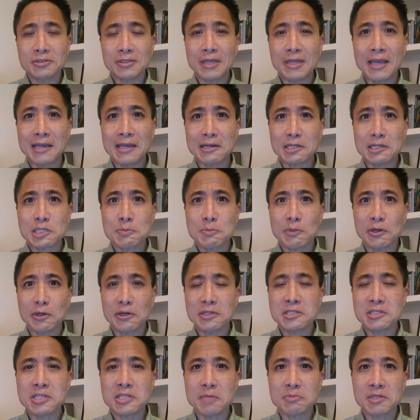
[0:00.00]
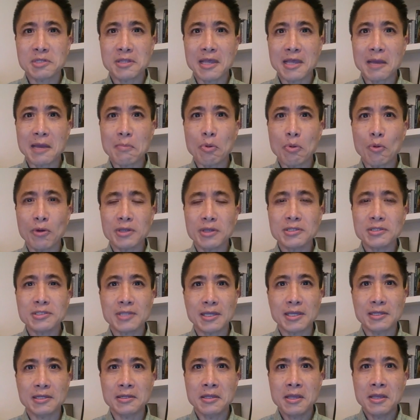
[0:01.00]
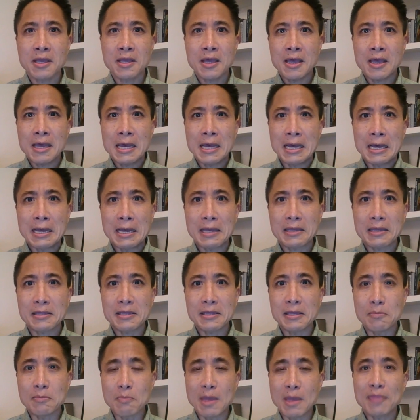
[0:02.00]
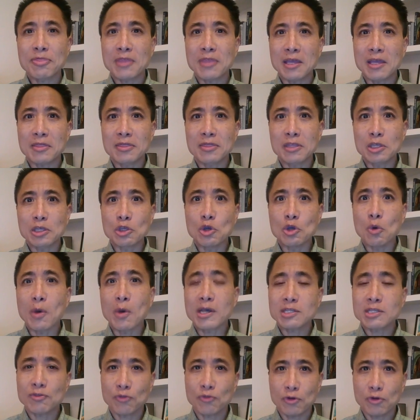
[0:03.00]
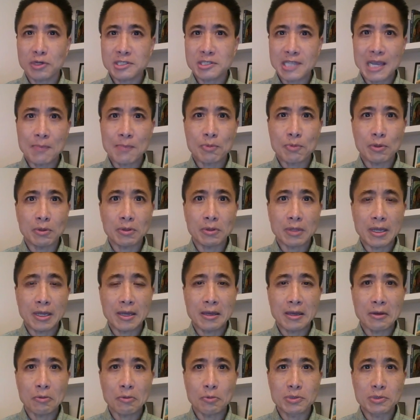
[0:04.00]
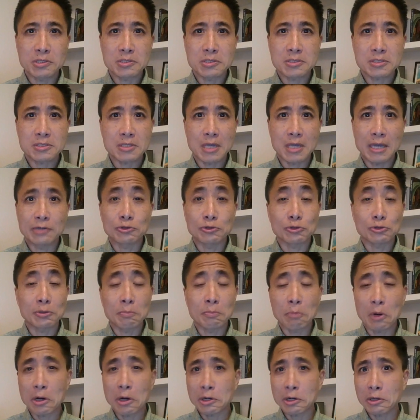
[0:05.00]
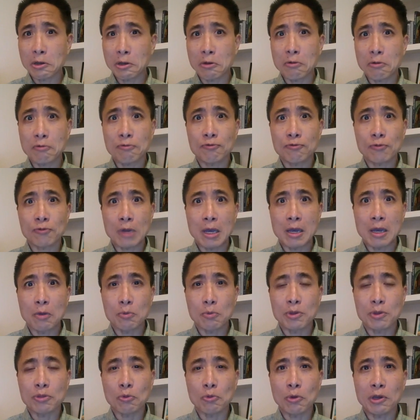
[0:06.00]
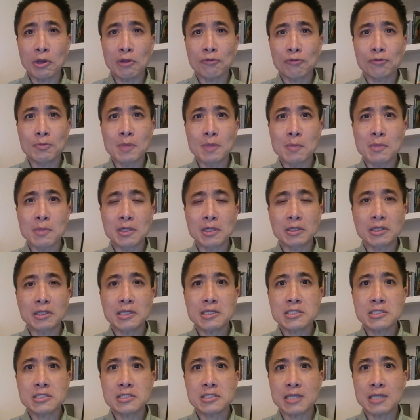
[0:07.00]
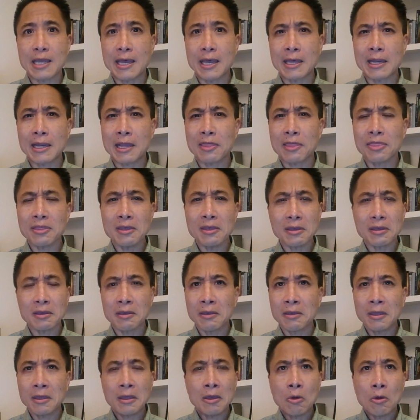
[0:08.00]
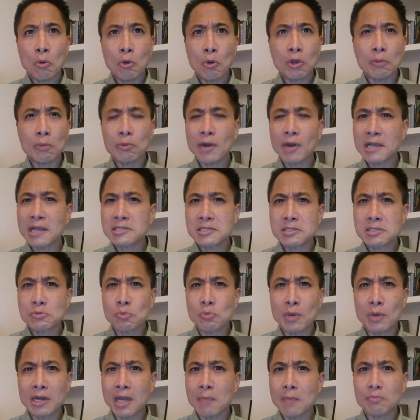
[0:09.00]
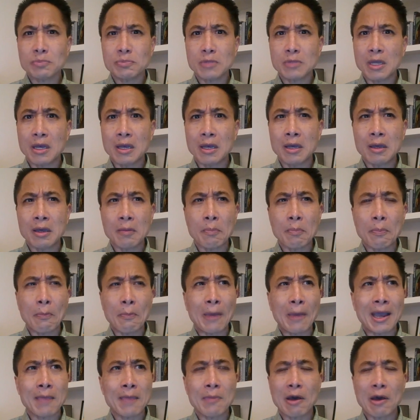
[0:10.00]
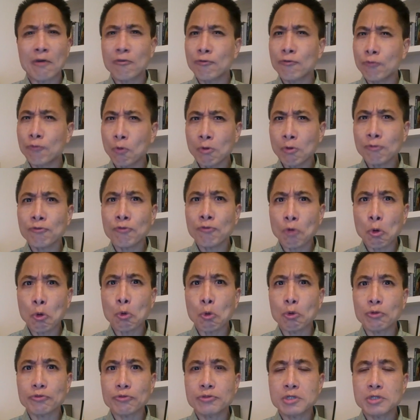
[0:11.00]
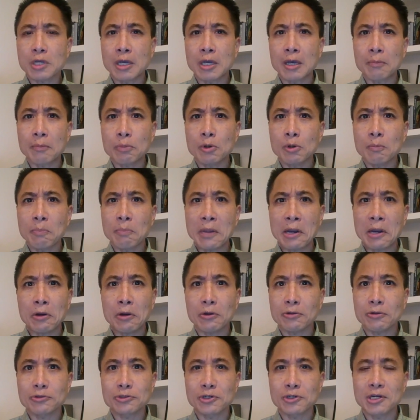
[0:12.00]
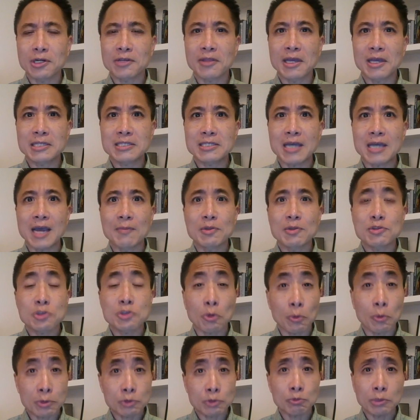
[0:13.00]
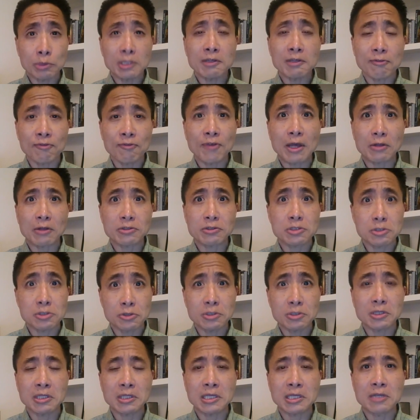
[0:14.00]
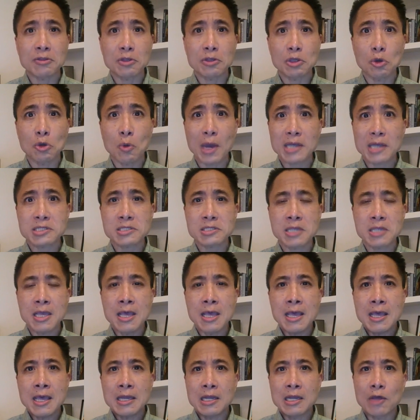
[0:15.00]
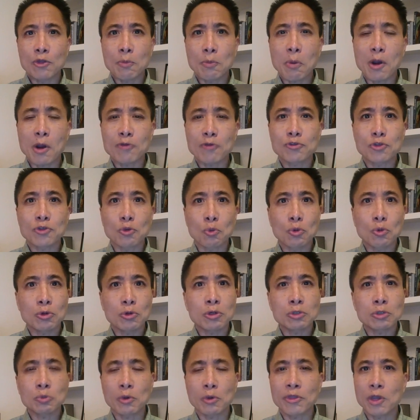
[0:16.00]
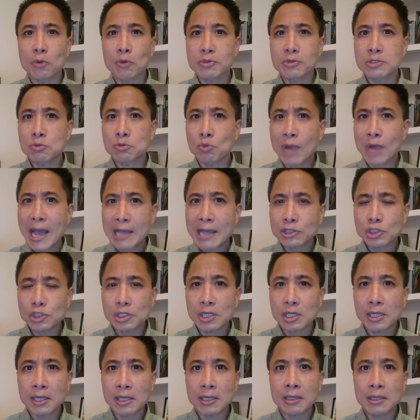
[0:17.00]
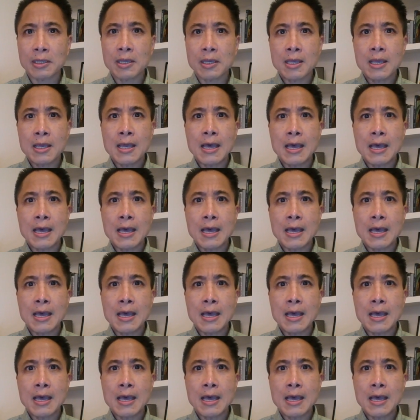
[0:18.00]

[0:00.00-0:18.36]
had experienced up to that point. And it meant that the U.S., for example, was under embargo with oil from the Middle East. And I think oil prices went up by about fourfold per barrel during that time. And so it was really felt, certainly in the U.S. and other parts of the world where there was rationing.